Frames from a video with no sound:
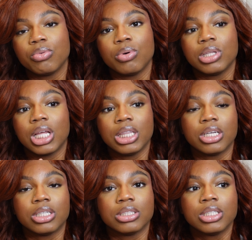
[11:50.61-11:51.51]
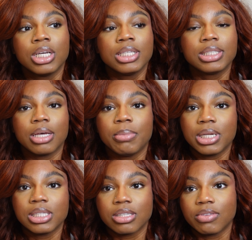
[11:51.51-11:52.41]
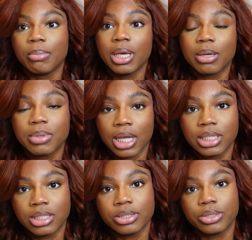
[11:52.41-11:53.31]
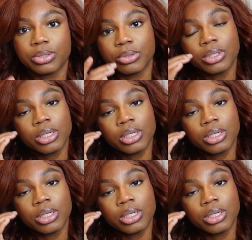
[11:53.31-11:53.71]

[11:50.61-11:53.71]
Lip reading: with under 10 minutes of the makeup that I did do,